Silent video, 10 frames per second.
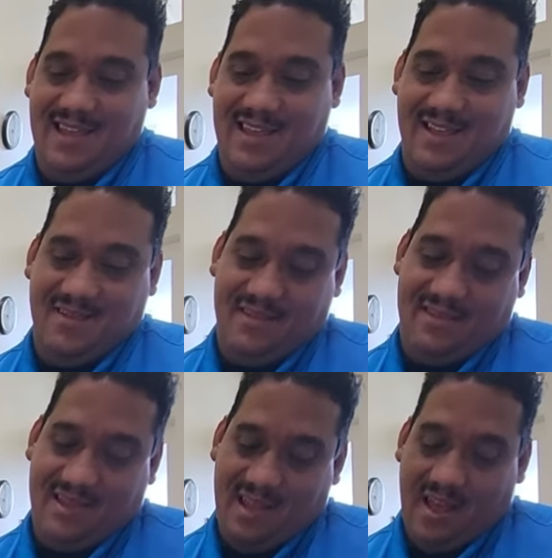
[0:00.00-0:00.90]
Um,
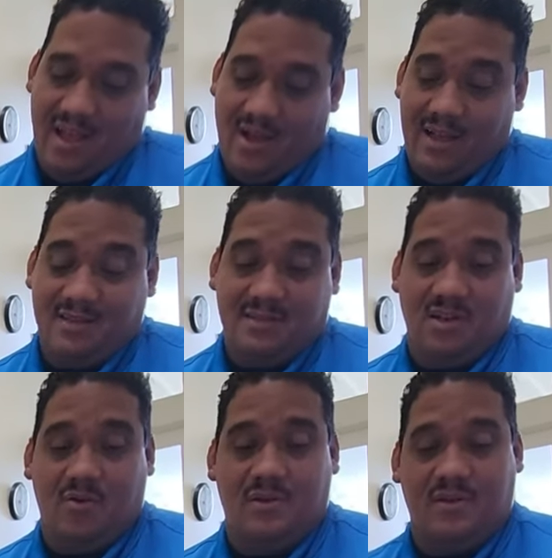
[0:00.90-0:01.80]
uh, okay,
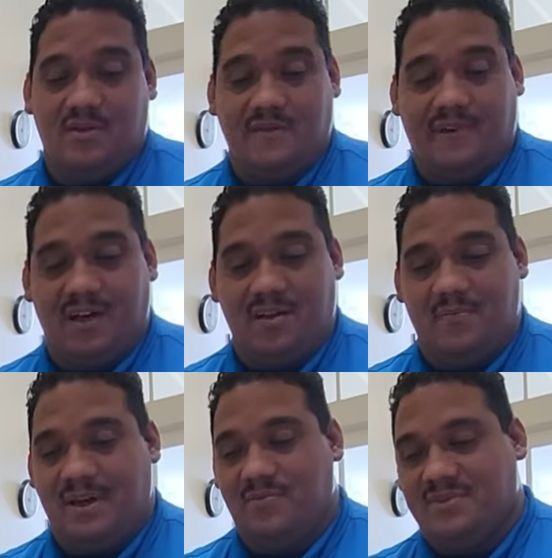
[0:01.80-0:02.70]
so in order to file a
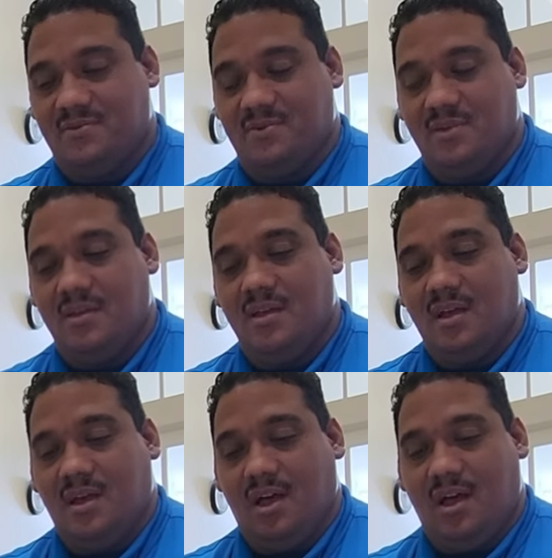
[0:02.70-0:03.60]
complaint with someone,
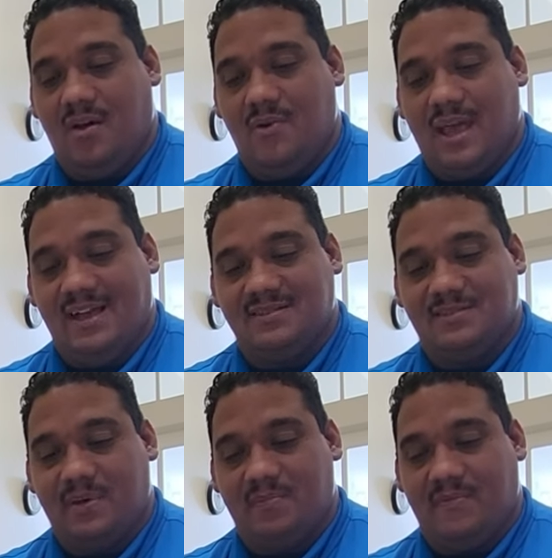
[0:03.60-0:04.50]
uh, we ask that
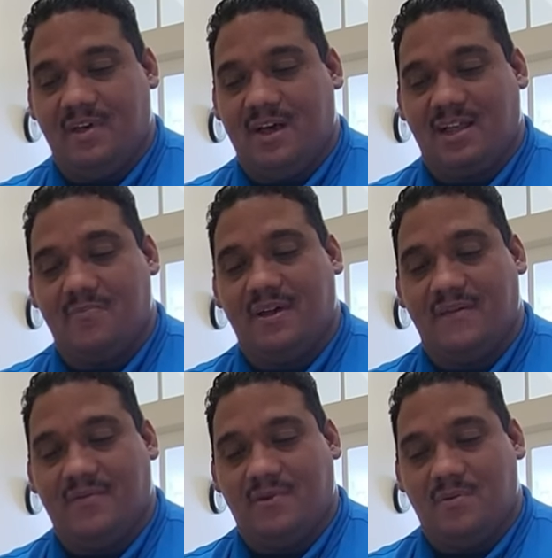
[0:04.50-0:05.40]
people fill out the complaint
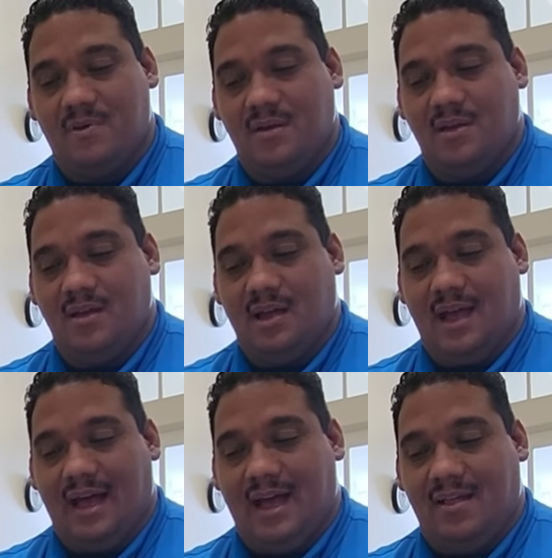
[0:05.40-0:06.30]
form. Okay.
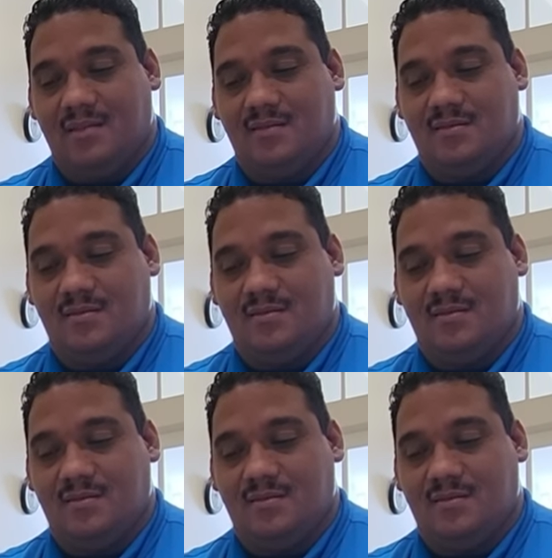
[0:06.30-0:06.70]
Uh,